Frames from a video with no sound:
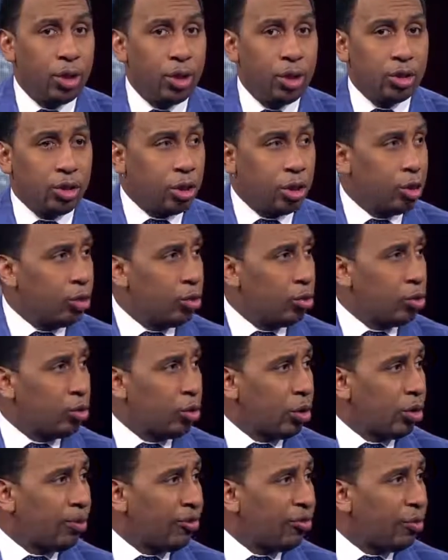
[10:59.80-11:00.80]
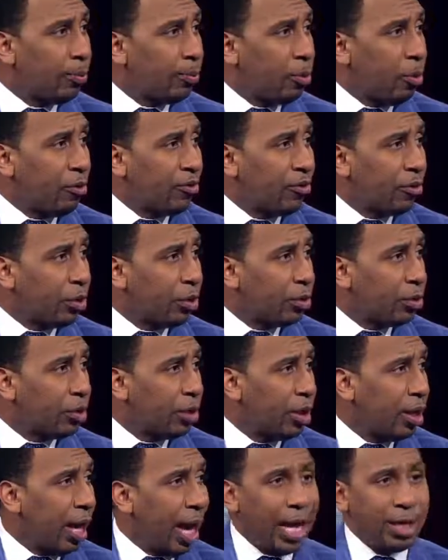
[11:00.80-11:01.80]
to lose on the football field.
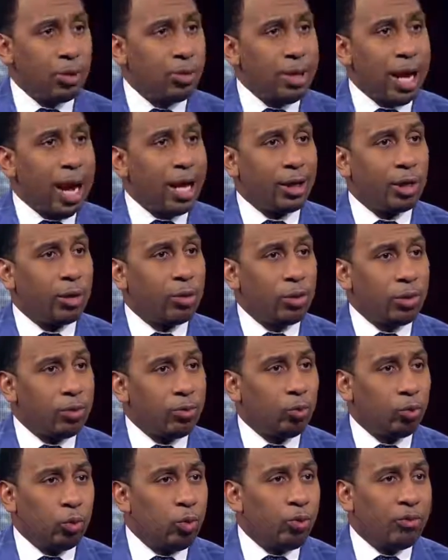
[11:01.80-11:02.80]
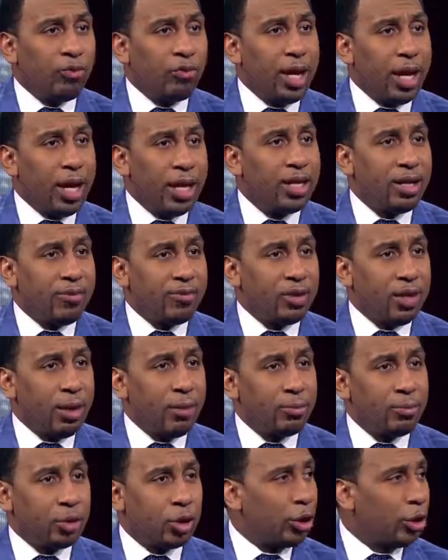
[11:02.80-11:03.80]
I do not root for any of them to